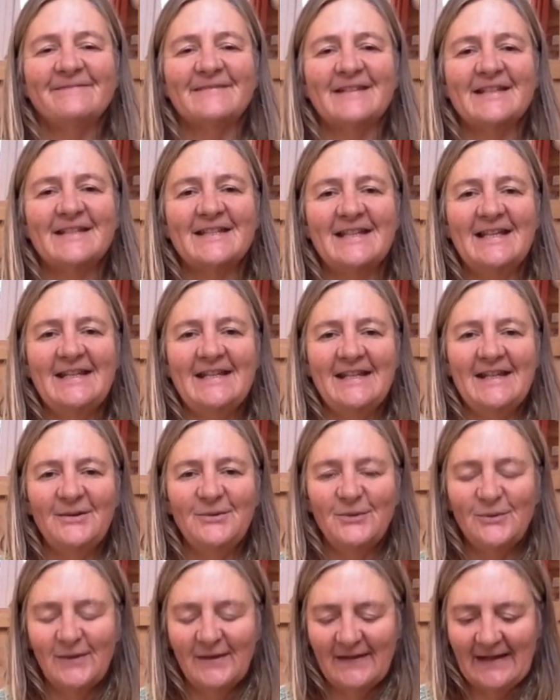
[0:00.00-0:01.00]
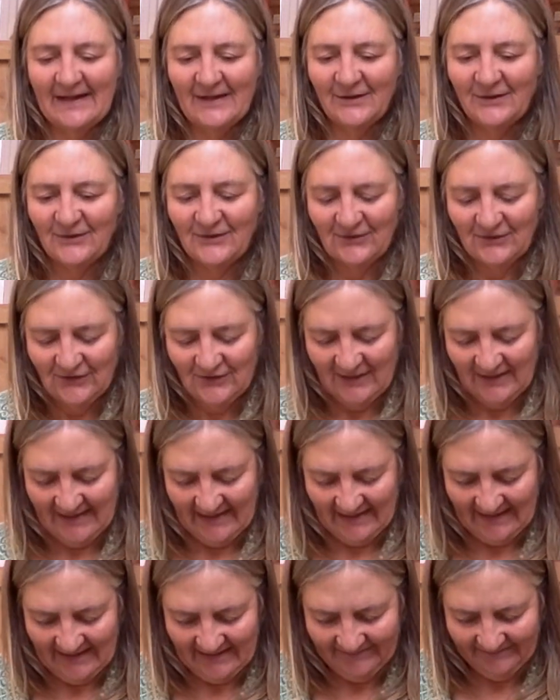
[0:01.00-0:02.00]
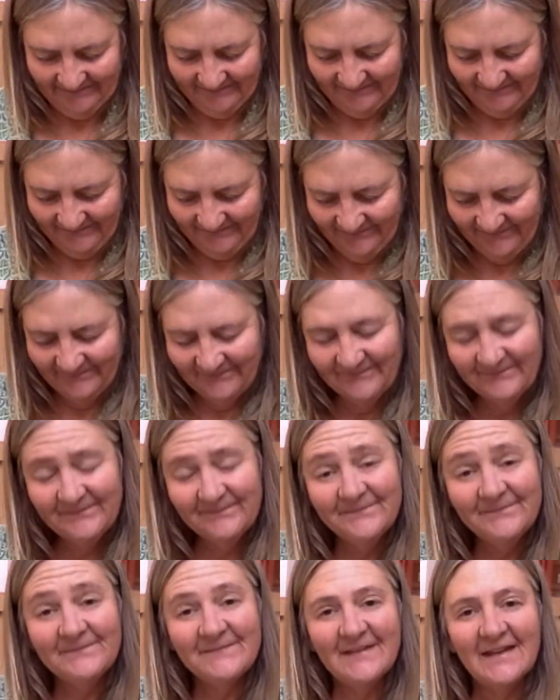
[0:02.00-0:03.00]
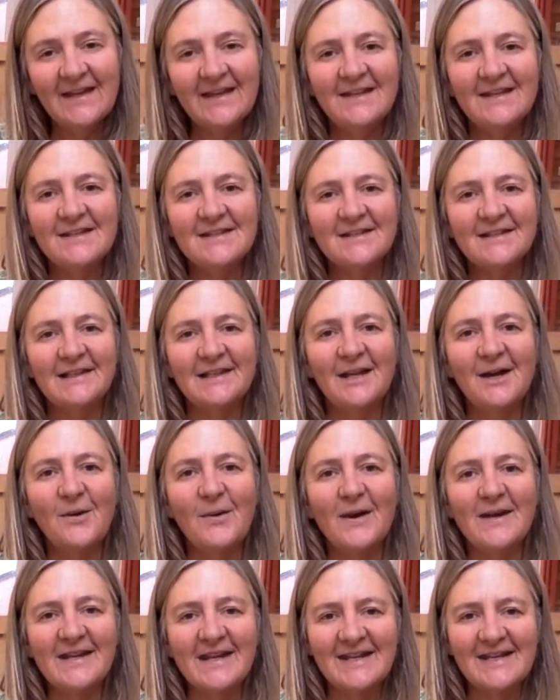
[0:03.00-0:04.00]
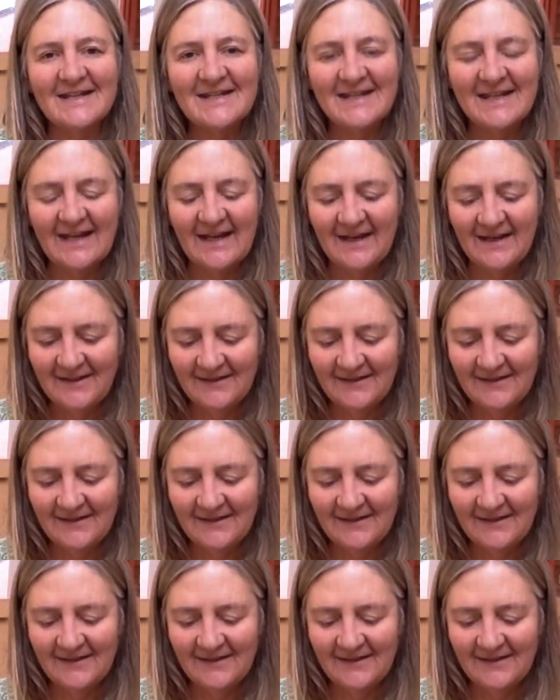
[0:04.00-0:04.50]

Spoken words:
sending all that good qi into lower dantian.